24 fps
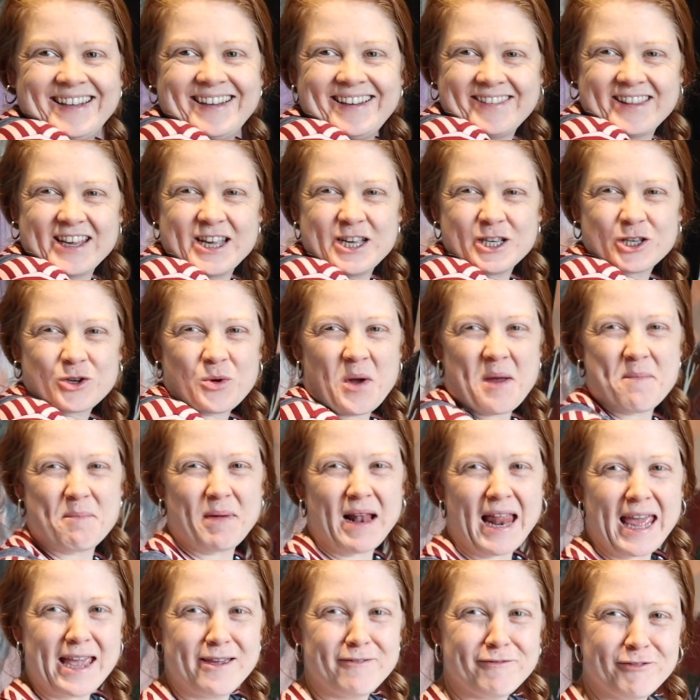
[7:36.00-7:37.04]
I think it's quite
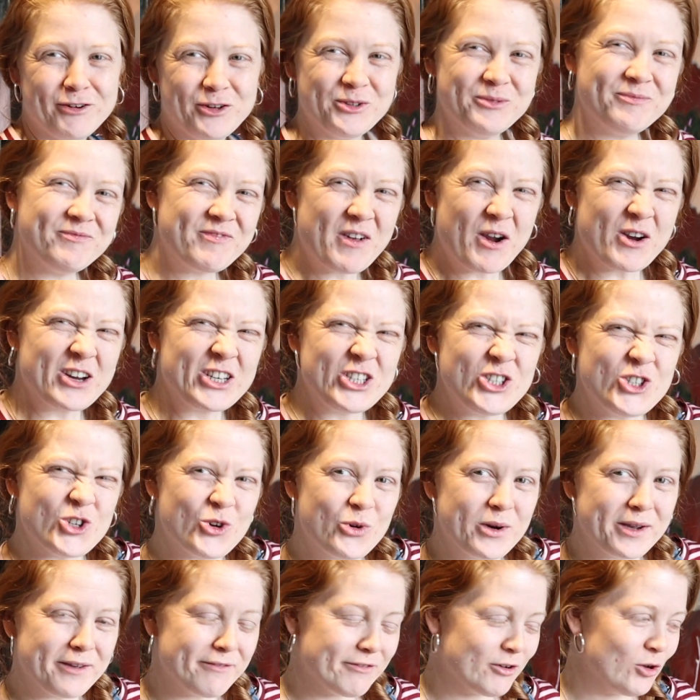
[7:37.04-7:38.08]
playful, very
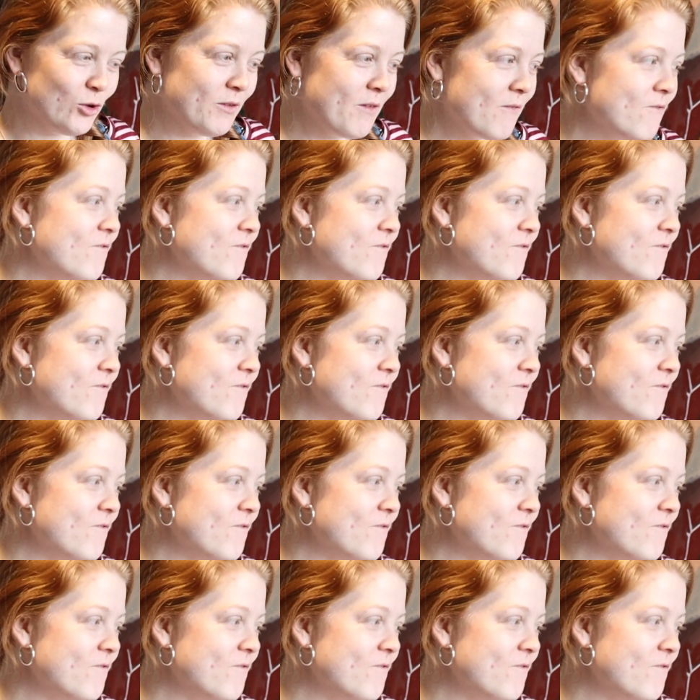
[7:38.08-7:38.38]
joyful,